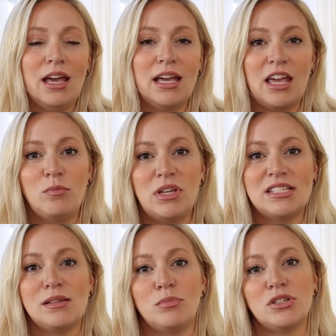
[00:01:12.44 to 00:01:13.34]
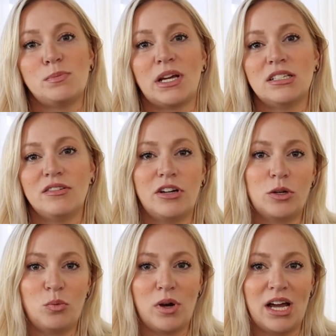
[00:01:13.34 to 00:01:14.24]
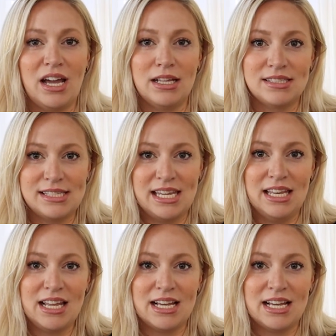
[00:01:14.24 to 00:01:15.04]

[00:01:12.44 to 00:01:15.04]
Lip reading: It gave me some perspective on what I had seen